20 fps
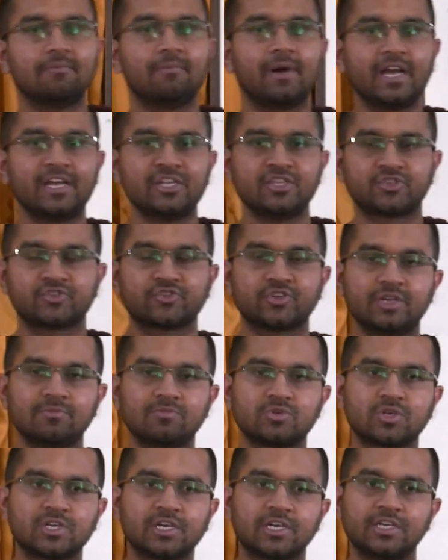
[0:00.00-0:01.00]
mind stream
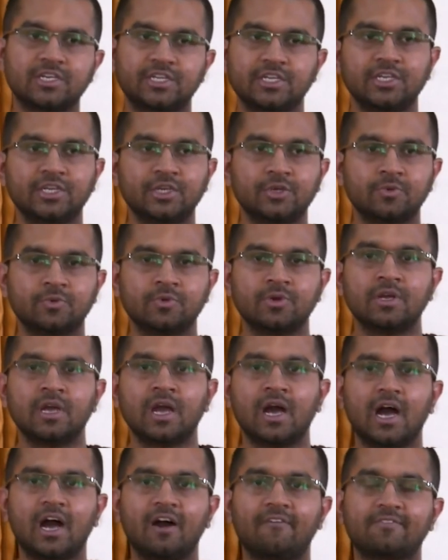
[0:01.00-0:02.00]
to continue
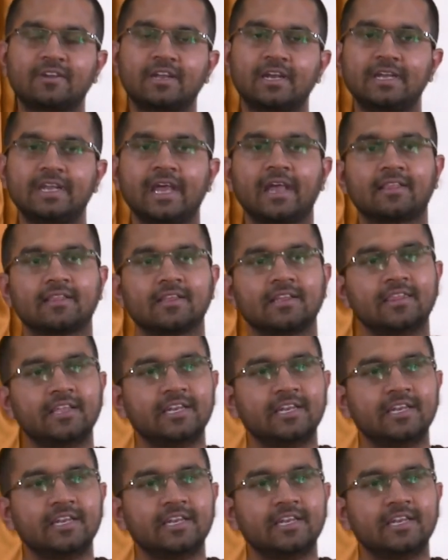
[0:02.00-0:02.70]
after death.